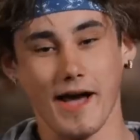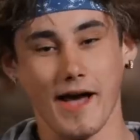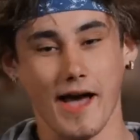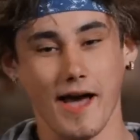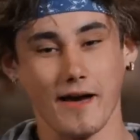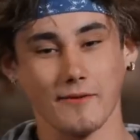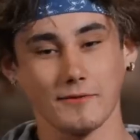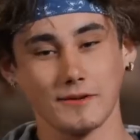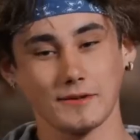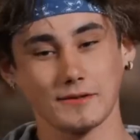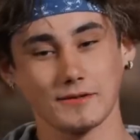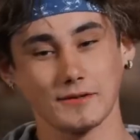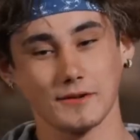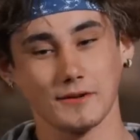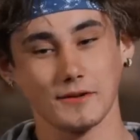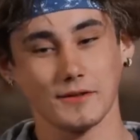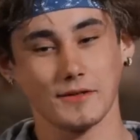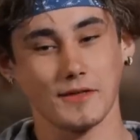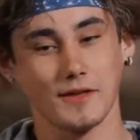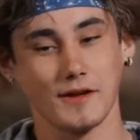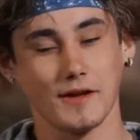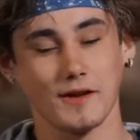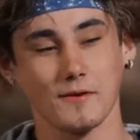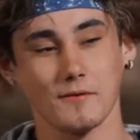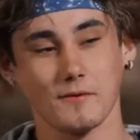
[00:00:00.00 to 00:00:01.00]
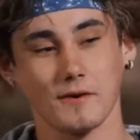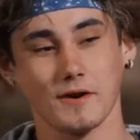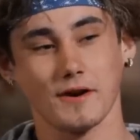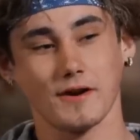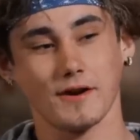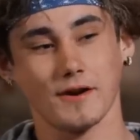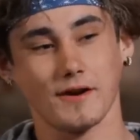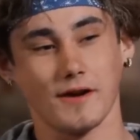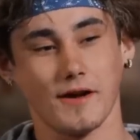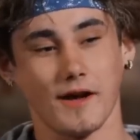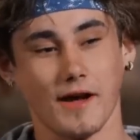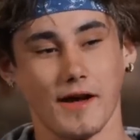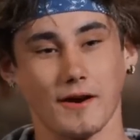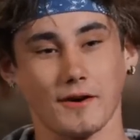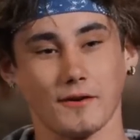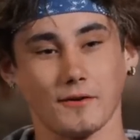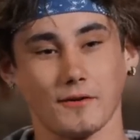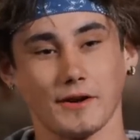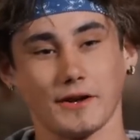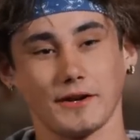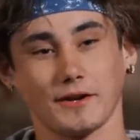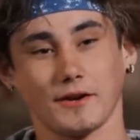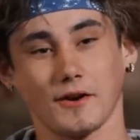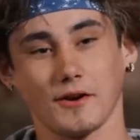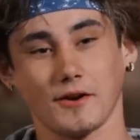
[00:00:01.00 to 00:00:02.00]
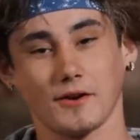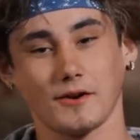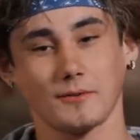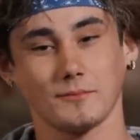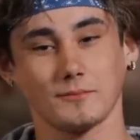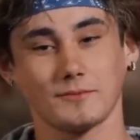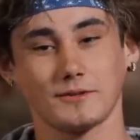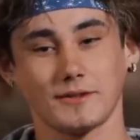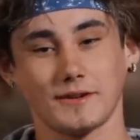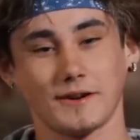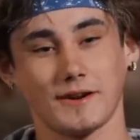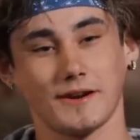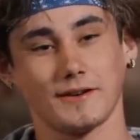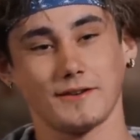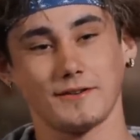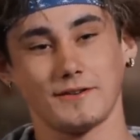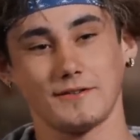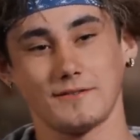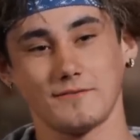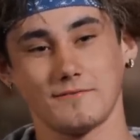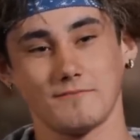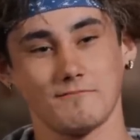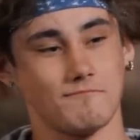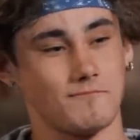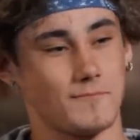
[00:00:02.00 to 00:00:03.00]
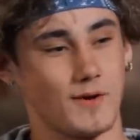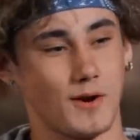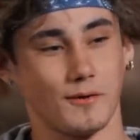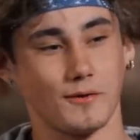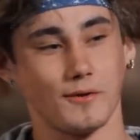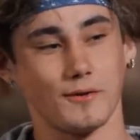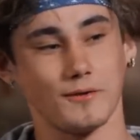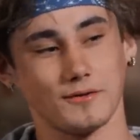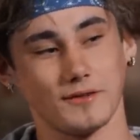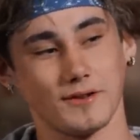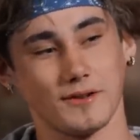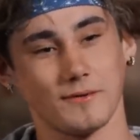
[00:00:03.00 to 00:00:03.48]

I have this little thing where I don't like condoms and I don't use